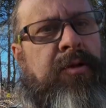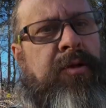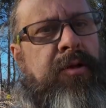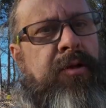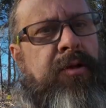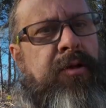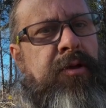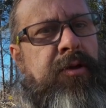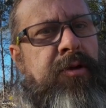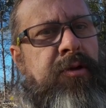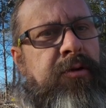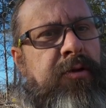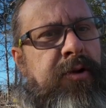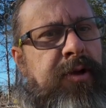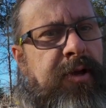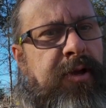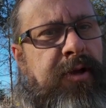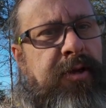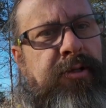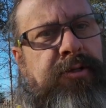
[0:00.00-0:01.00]
All
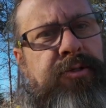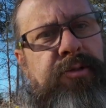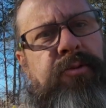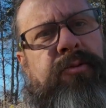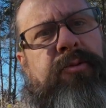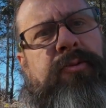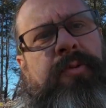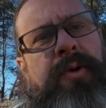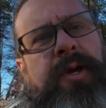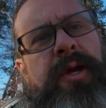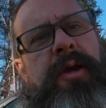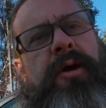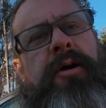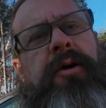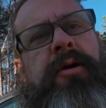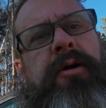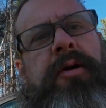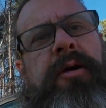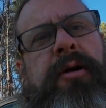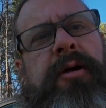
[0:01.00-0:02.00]
right, we
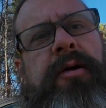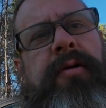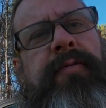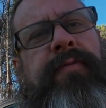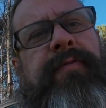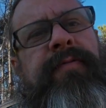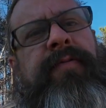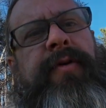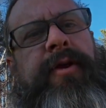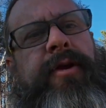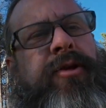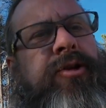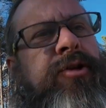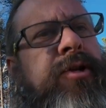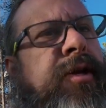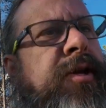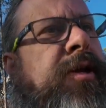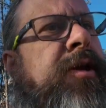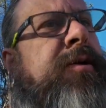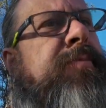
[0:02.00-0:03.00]
are
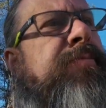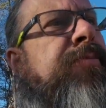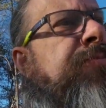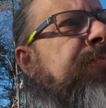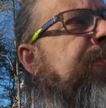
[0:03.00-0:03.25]
finishing up